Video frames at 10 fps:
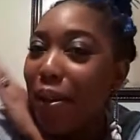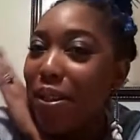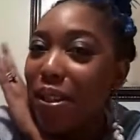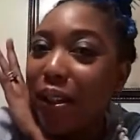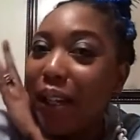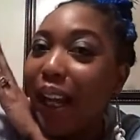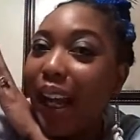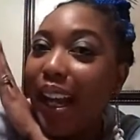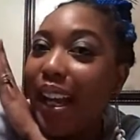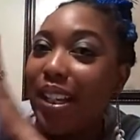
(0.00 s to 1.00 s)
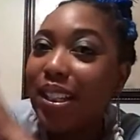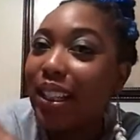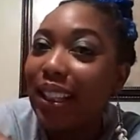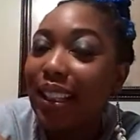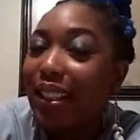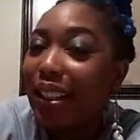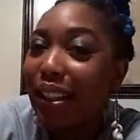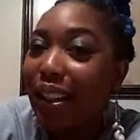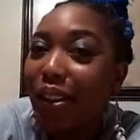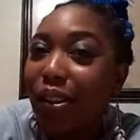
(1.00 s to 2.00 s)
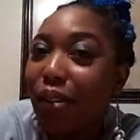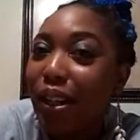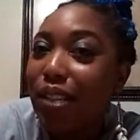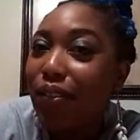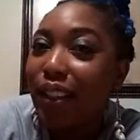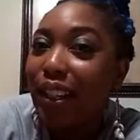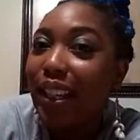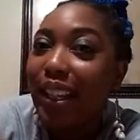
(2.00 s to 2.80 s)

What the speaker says: person who can age, gracefully